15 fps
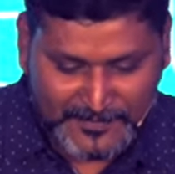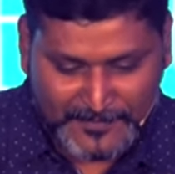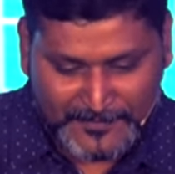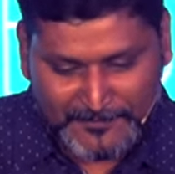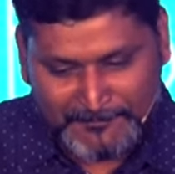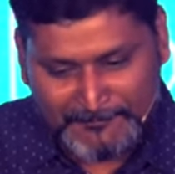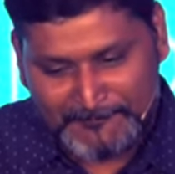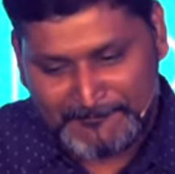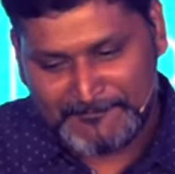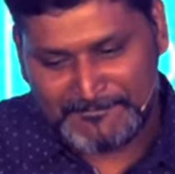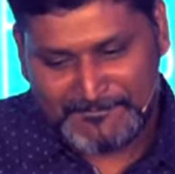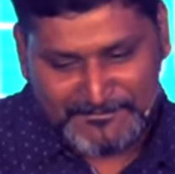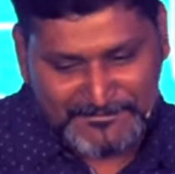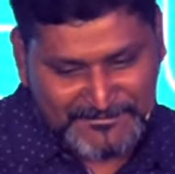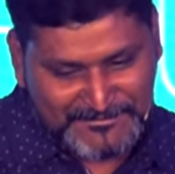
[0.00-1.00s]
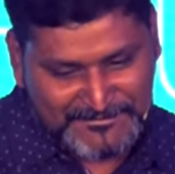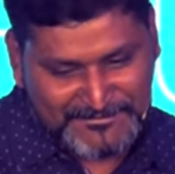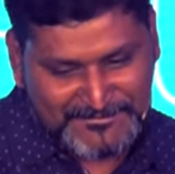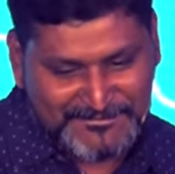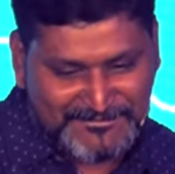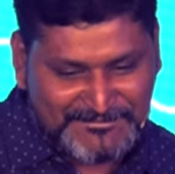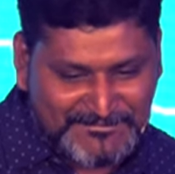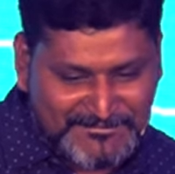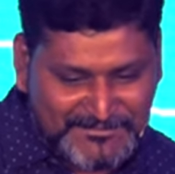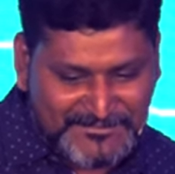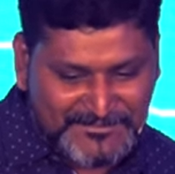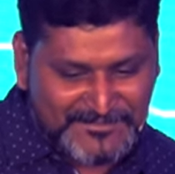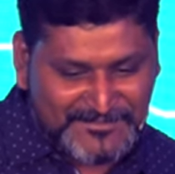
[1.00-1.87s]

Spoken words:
No one is speaking in this clip.